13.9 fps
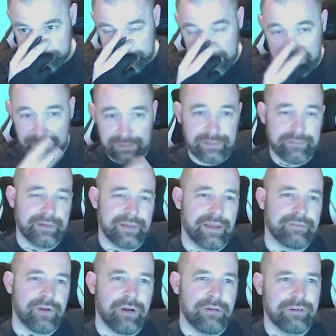I mean,
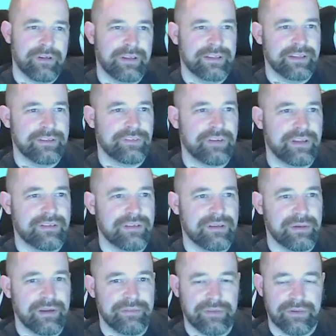I've got a really cheaty
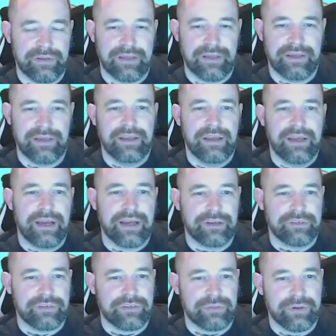way of doing it. I
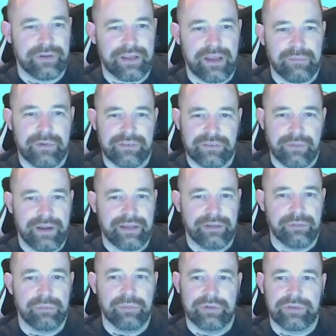could just work out my square
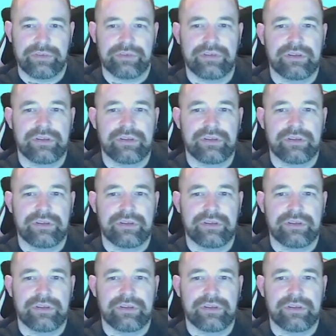numbers.